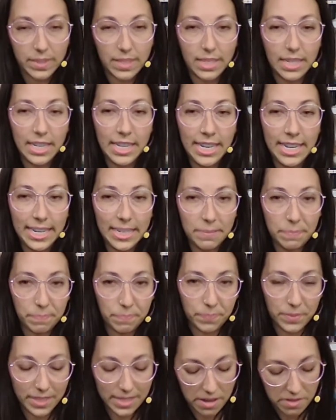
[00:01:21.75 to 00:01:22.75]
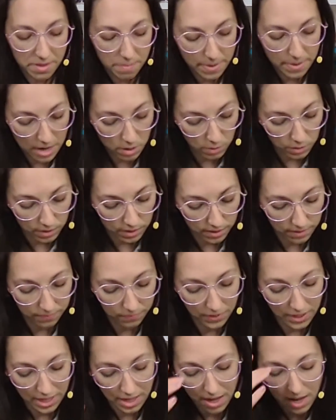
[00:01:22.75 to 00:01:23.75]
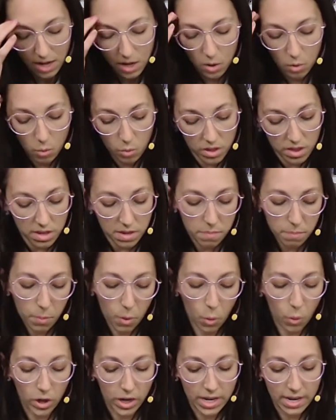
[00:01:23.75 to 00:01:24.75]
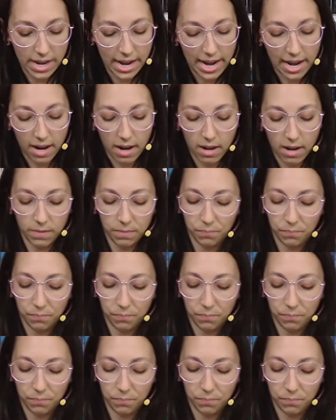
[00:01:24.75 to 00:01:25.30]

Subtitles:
"Ahem," said the Mouse, with an important air.